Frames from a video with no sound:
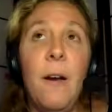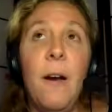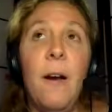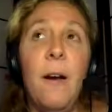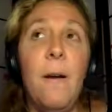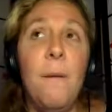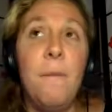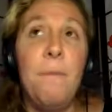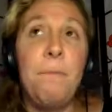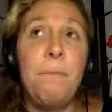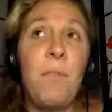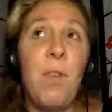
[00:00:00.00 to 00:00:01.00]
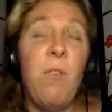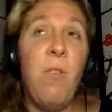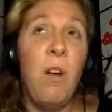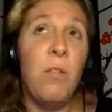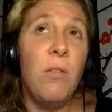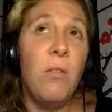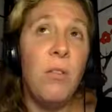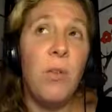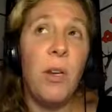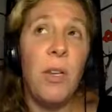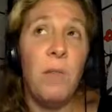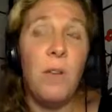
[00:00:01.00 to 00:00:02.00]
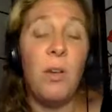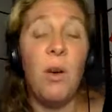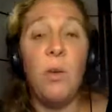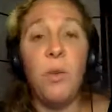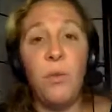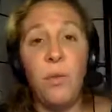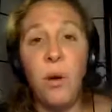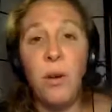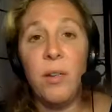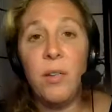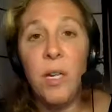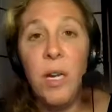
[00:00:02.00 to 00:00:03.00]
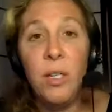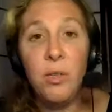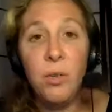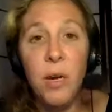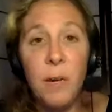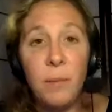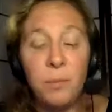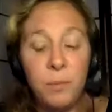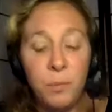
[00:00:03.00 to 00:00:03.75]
Fungal, you can even go as far as tea tree,